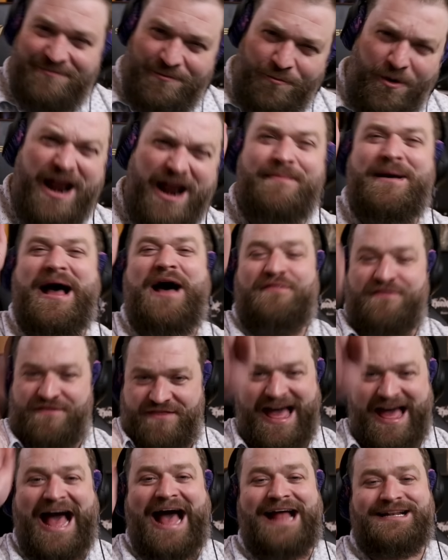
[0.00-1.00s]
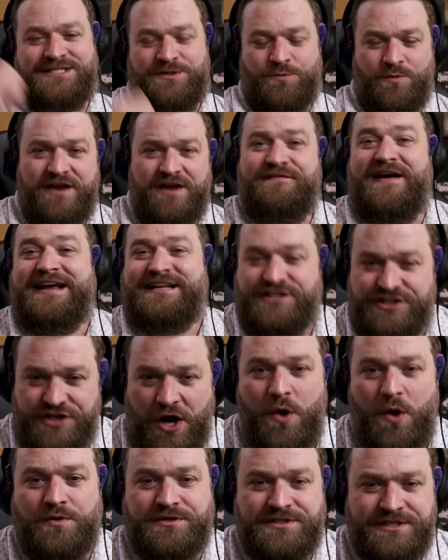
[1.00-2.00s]
What about that? What if I
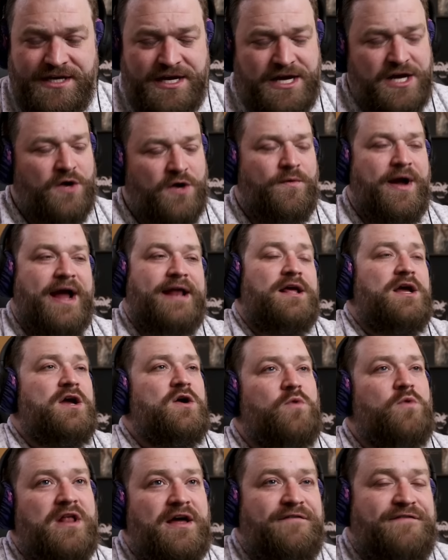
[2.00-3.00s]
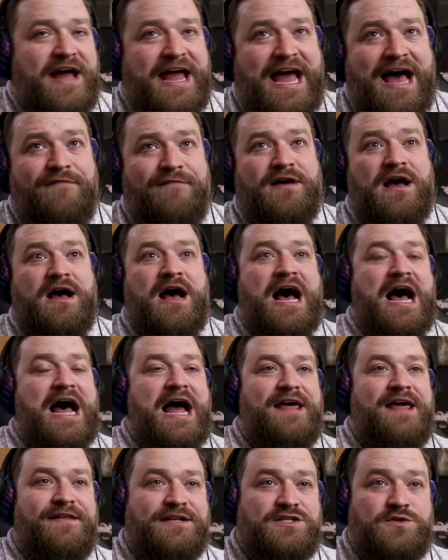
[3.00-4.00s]
don't? Right? Well, if I have a
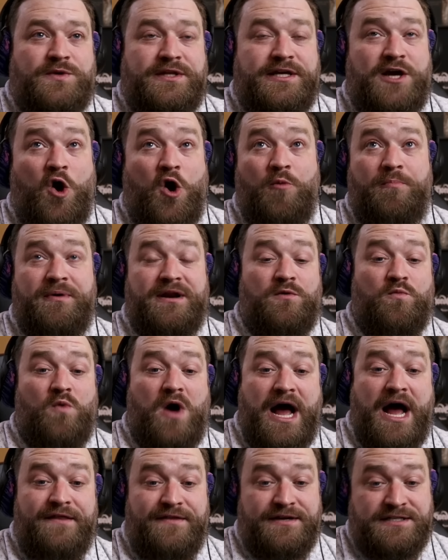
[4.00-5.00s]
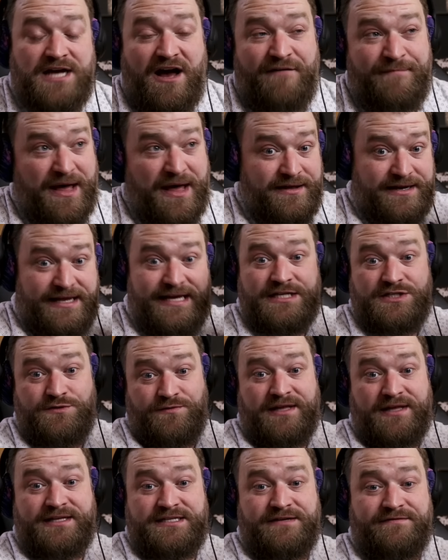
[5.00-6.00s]
high that's really open and wide and the soft palate is
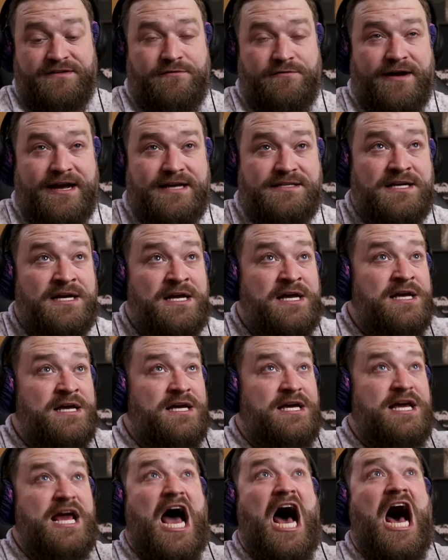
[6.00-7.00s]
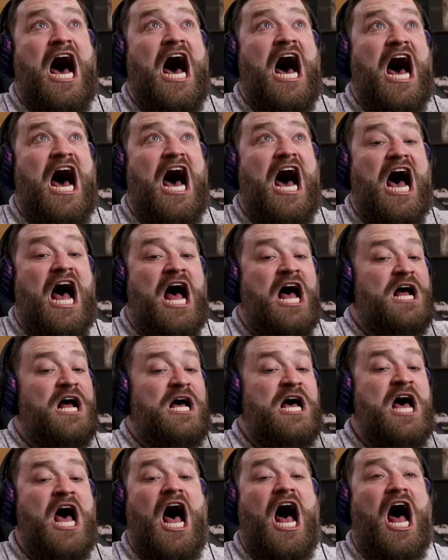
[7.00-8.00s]
relatively raised, yeah,
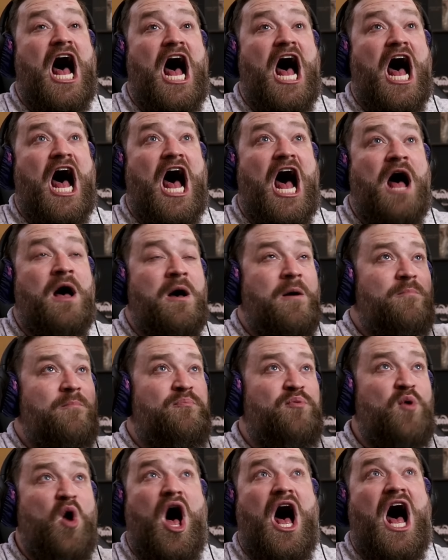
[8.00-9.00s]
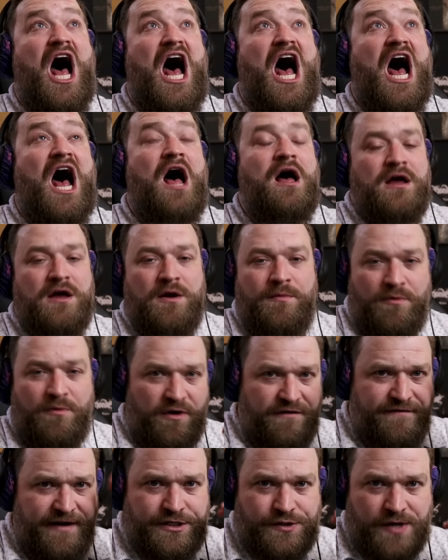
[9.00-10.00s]
ah, blah. But
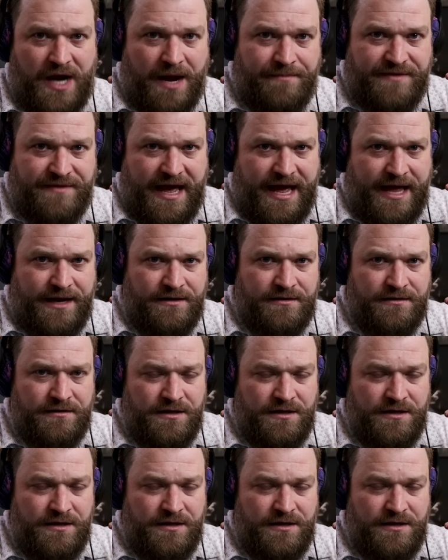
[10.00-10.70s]
what if I drop that?